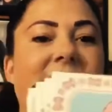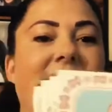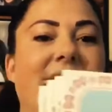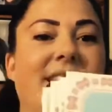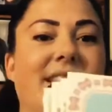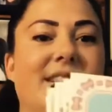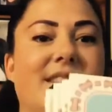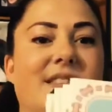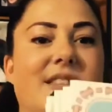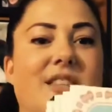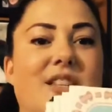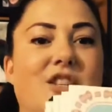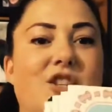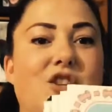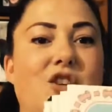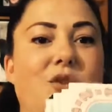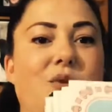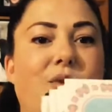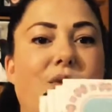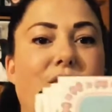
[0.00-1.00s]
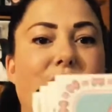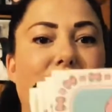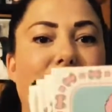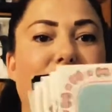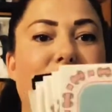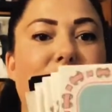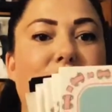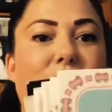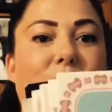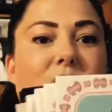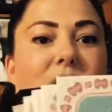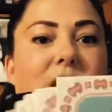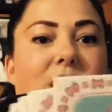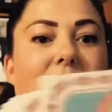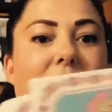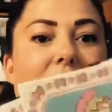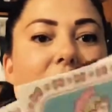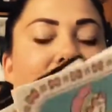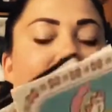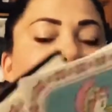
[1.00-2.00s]
like this, this cute little stork.
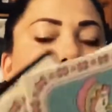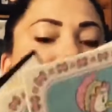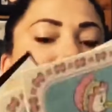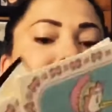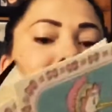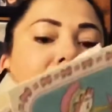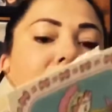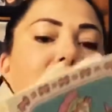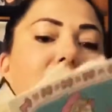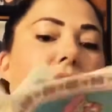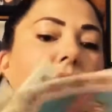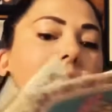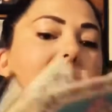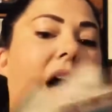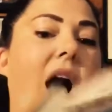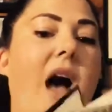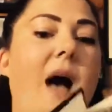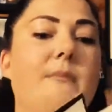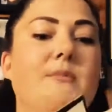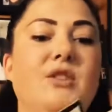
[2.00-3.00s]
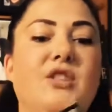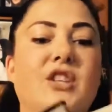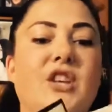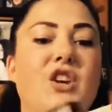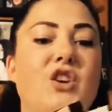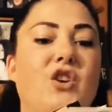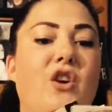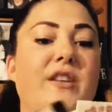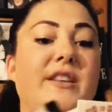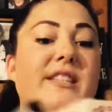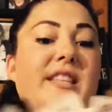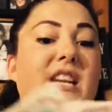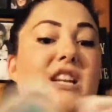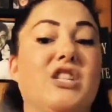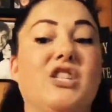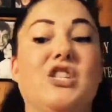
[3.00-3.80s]
Um, I'm just gonna call this like